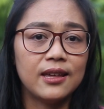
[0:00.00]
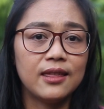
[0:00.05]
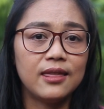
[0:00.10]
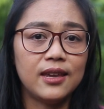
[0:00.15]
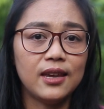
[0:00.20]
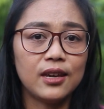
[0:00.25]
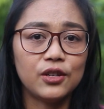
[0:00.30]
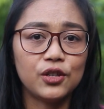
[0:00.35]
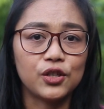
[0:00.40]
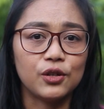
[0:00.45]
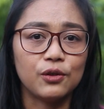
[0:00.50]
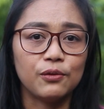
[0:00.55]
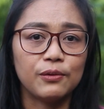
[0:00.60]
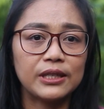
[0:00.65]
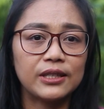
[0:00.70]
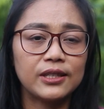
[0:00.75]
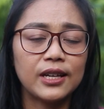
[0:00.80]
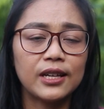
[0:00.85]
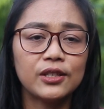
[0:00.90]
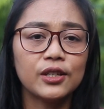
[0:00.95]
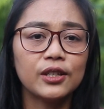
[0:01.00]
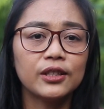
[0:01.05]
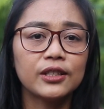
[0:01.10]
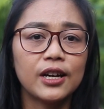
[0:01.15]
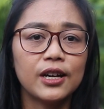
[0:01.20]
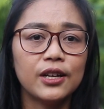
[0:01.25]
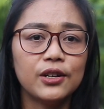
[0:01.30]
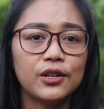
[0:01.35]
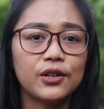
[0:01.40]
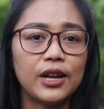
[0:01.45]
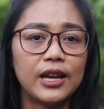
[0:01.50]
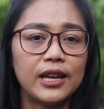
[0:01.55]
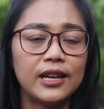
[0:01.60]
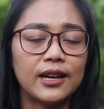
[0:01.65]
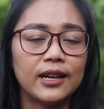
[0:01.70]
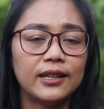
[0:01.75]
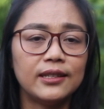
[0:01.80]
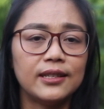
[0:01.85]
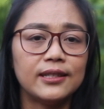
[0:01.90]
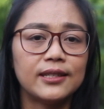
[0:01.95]
the issue was settled under a
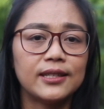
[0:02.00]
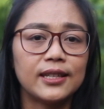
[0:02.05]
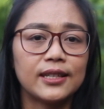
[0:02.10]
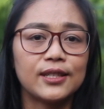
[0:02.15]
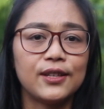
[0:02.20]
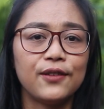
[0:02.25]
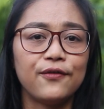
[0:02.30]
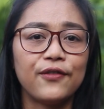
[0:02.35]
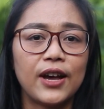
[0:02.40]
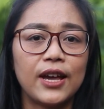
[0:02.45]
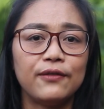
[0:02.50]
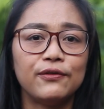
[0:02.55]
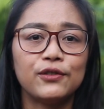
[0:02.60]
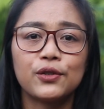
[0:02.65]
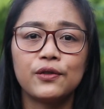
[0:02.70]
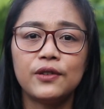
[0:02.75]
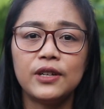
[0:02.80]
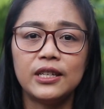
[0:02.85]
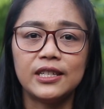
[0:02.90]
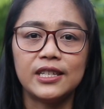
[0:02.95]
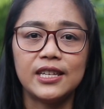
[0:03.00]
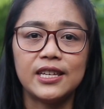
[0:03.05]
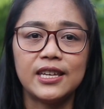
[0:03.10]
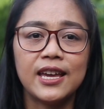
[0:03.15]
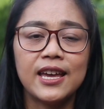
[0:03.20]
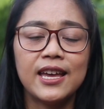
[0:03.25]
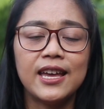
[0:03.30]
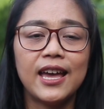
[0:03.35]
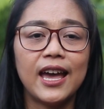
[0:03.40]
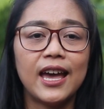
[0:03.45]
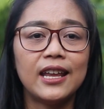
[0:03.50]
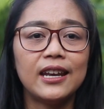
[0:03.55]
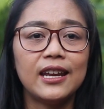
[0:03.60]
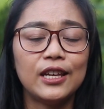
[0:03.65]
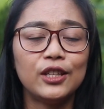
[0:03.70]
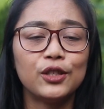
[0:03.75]
1965 treaty and a